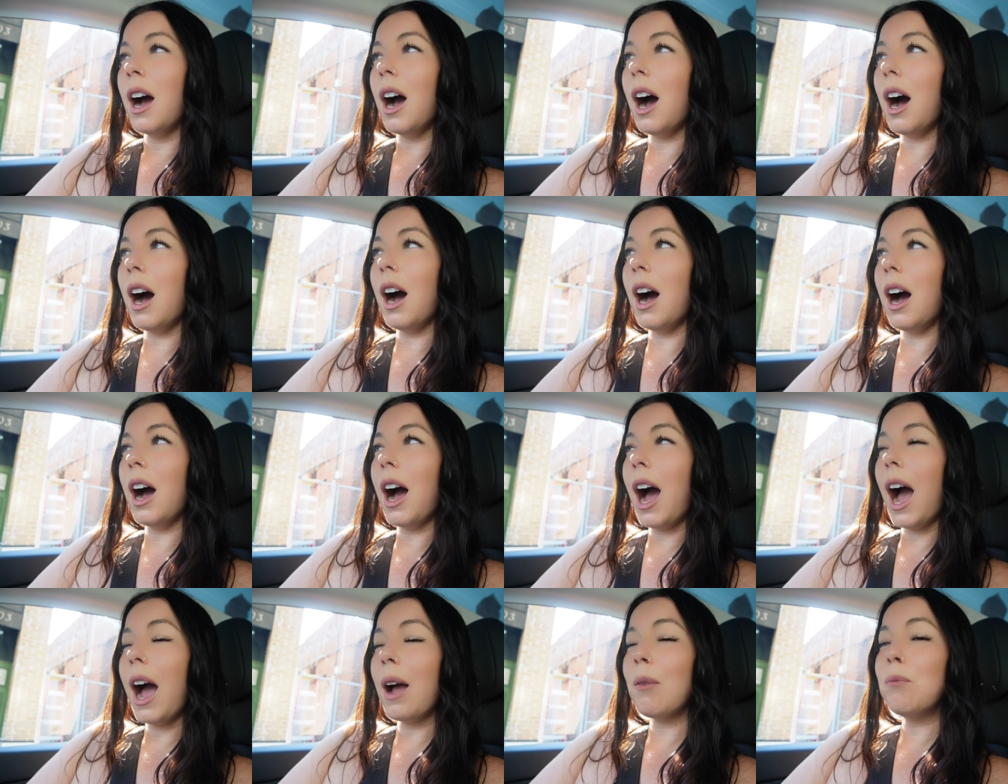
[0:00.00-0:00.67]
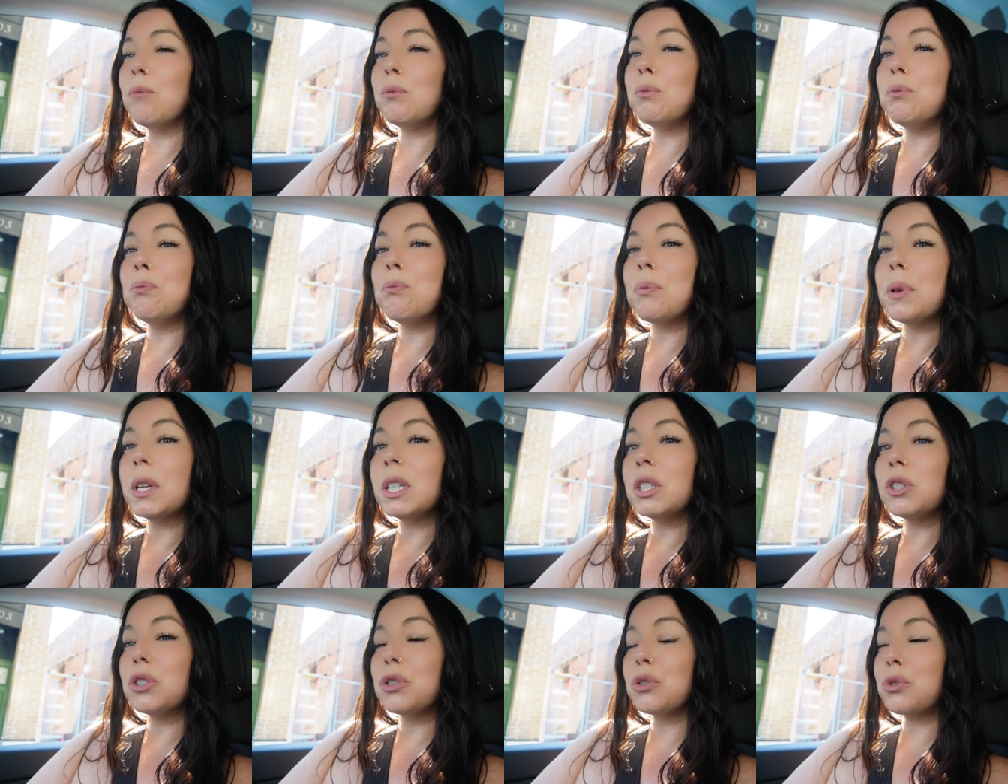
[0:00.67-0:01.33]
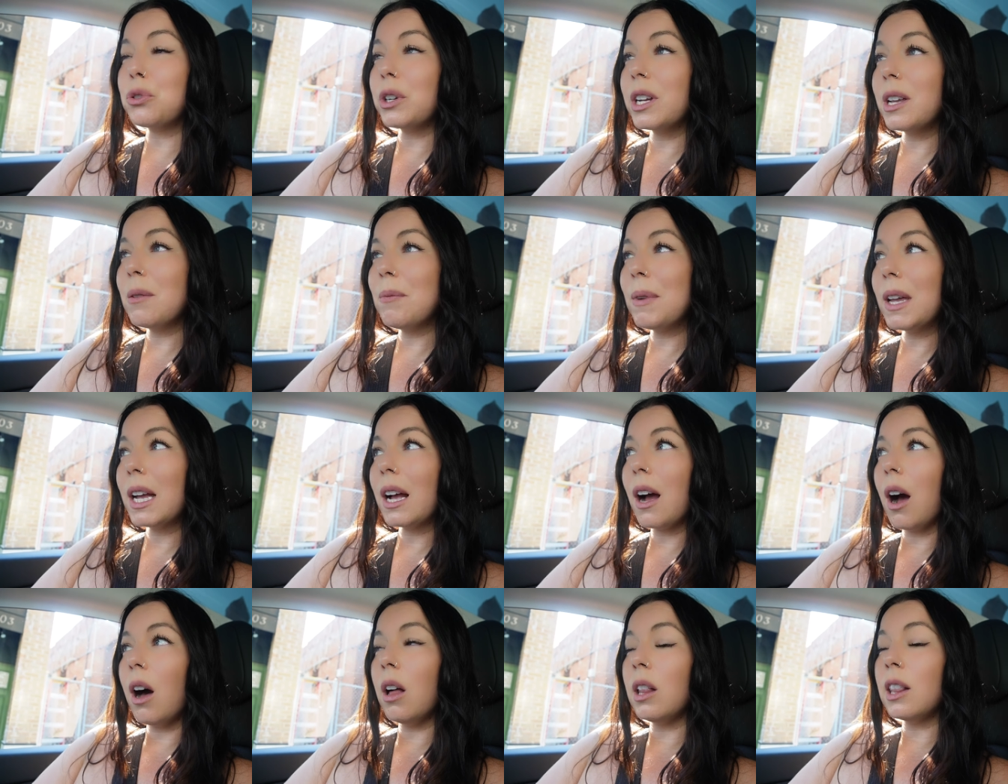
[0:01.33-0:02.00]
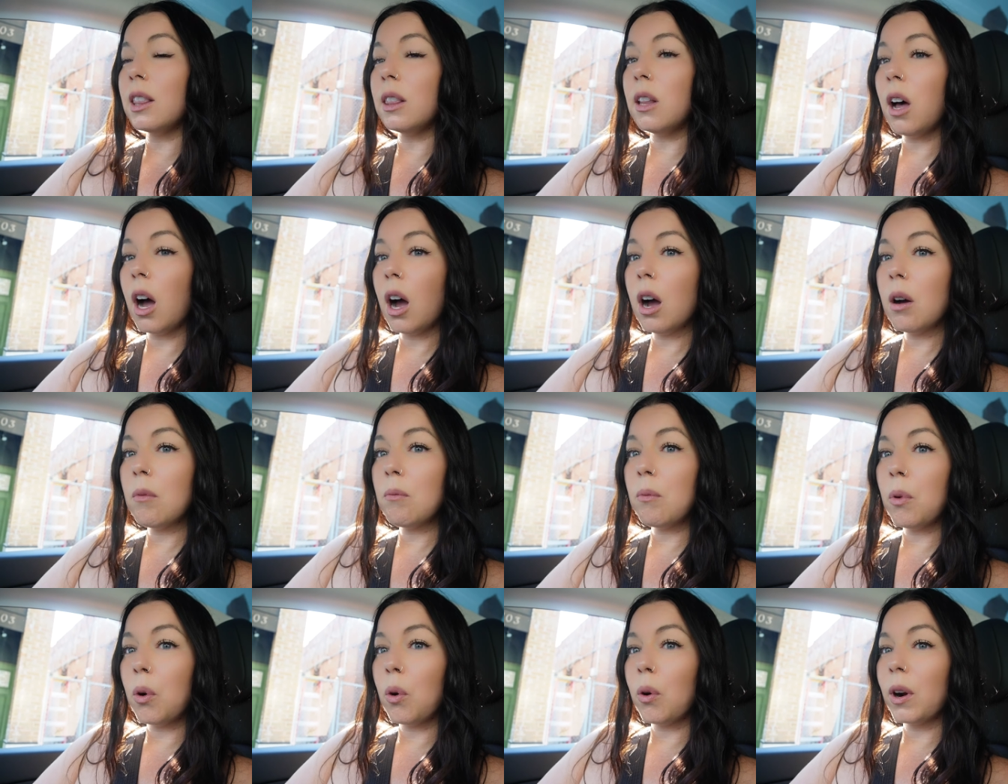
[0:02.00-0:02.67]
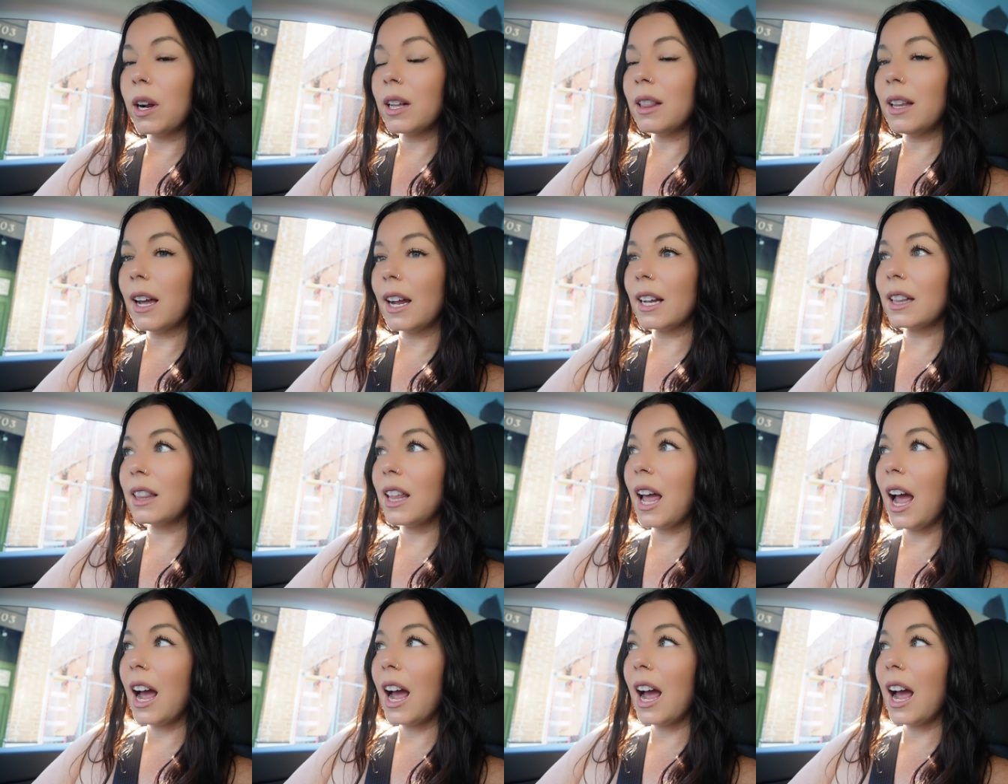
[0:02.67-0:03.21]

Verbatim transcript: uh, I've been dreaming a lot more like